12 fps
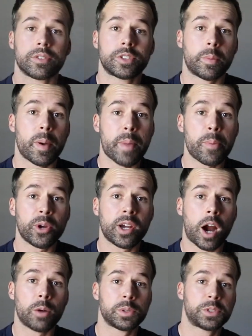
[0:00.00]
So my memory
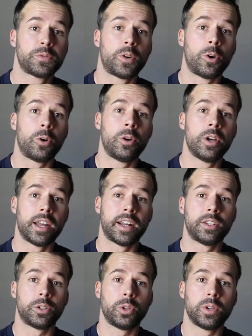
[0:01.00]
card was full and
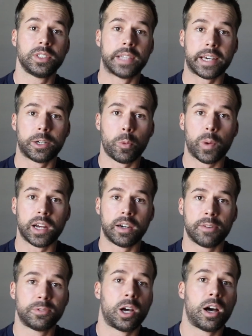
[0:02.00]
I don't know exactly where I
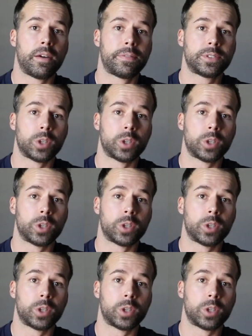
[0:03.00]
left off,